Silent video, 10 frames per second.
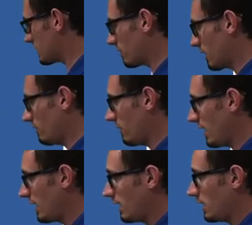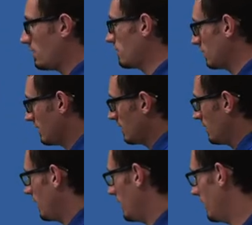got a fan here.
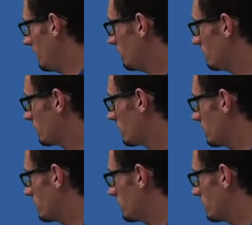Could